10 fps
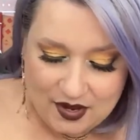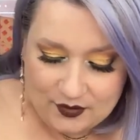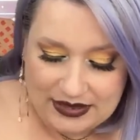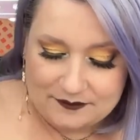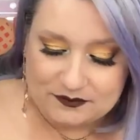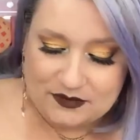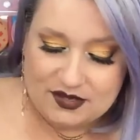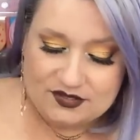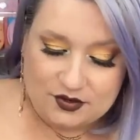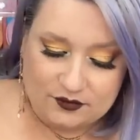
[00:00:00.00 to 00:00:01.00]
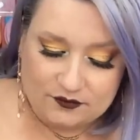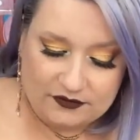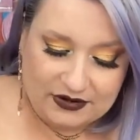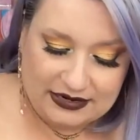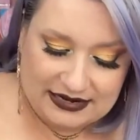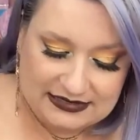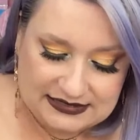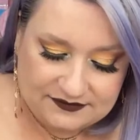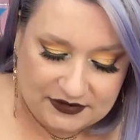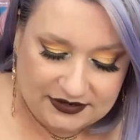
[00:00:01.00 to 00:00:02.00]
Okay. So very
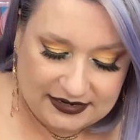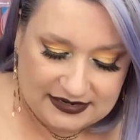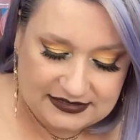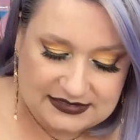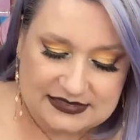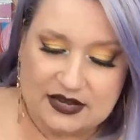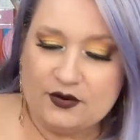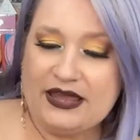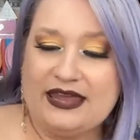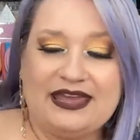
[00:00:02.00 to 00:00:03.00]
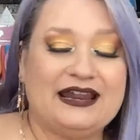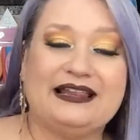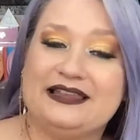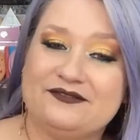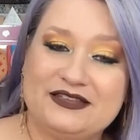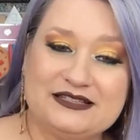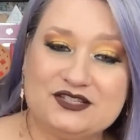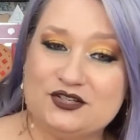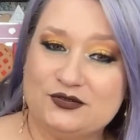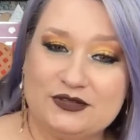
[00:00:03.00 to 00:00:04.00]
nice. Very nice. Okay. And I love this
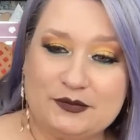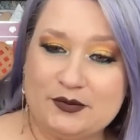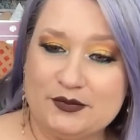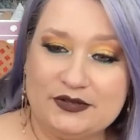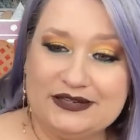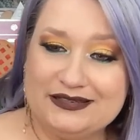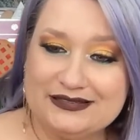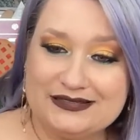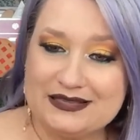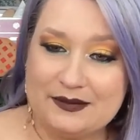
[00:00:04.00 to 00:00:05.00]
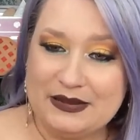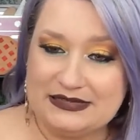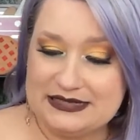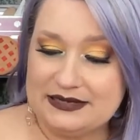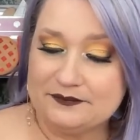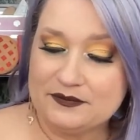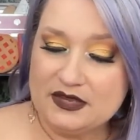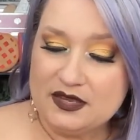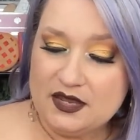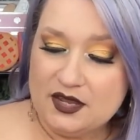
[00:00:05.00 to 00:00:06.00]
too. The purple is amazing.
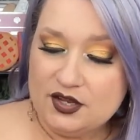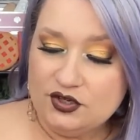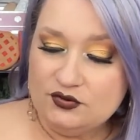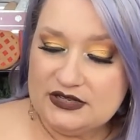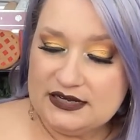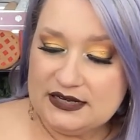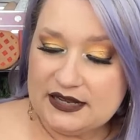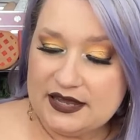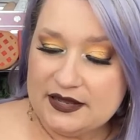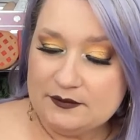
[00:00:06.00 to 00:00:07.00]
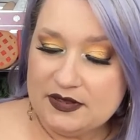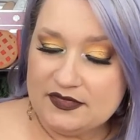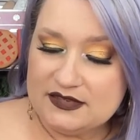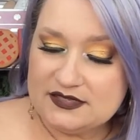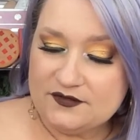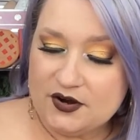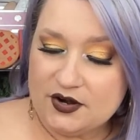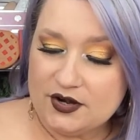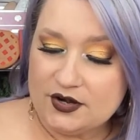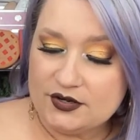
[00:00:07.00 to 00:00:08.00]
You didn't come this
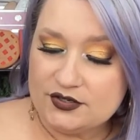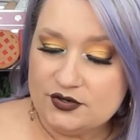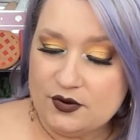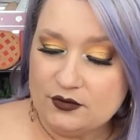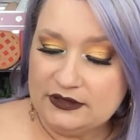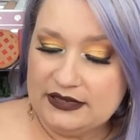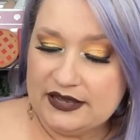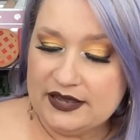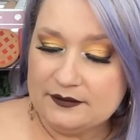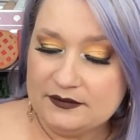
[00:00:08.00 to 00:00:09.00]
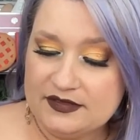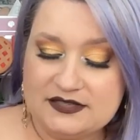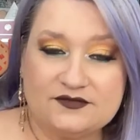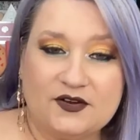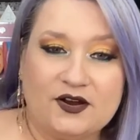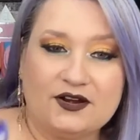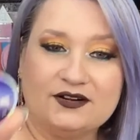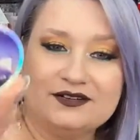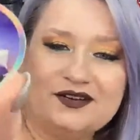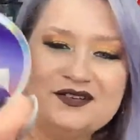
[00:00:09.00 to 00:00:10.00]
far to only come this
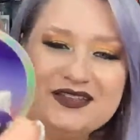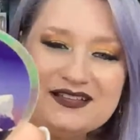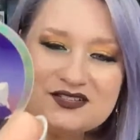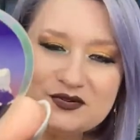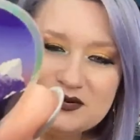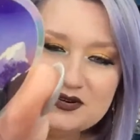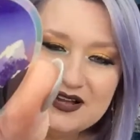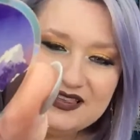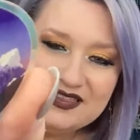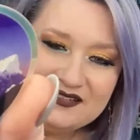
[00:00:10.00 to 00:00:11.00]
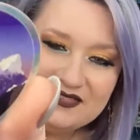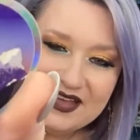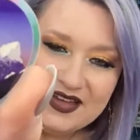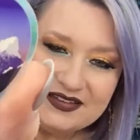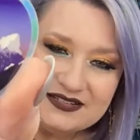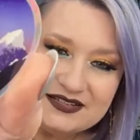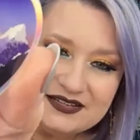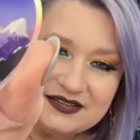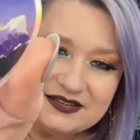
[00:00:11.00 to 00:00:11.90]
far. Oh, that's cool. I love that.